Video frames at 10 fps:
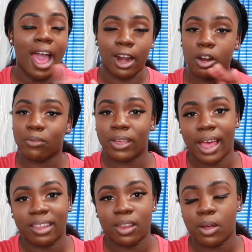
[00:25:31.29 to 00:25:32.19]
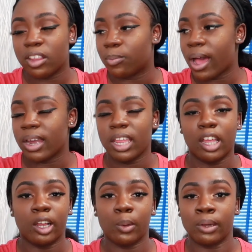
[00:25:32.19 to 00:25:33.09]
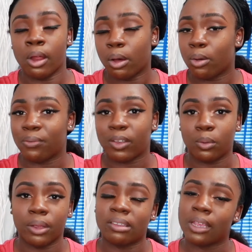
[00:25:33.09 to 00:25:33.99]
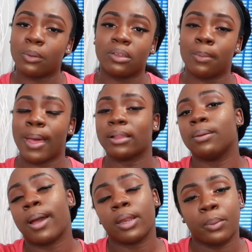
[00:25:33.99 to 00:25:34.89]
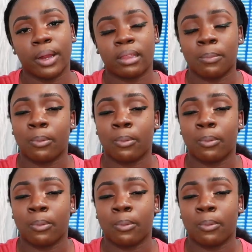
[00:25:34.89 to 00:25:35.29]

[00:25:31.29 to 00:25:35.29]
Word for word: i don't know if you guys noticed but i didn't include no victoria's secrets and bath and body works